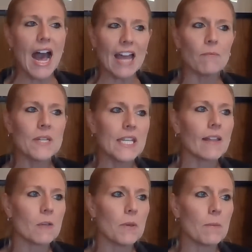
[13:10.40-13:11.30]
I've been
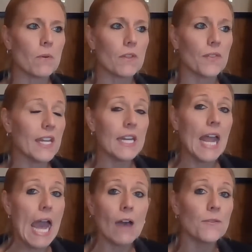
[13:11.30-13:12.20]
telling people that they didn't
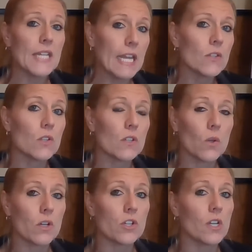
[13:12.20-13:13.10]
have to answer this
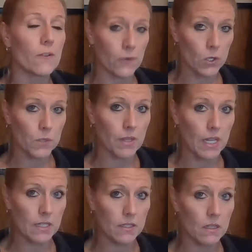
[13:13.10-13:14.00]
question in the first
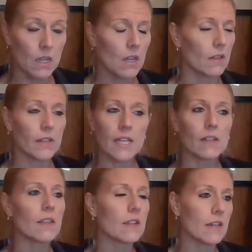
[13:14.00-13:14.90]
place.
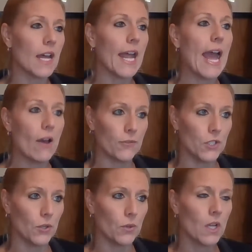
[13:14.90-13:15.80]
Legally, they did not have
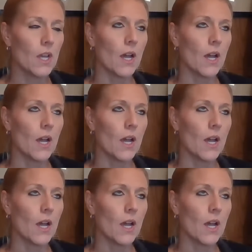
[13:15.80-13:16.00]
to.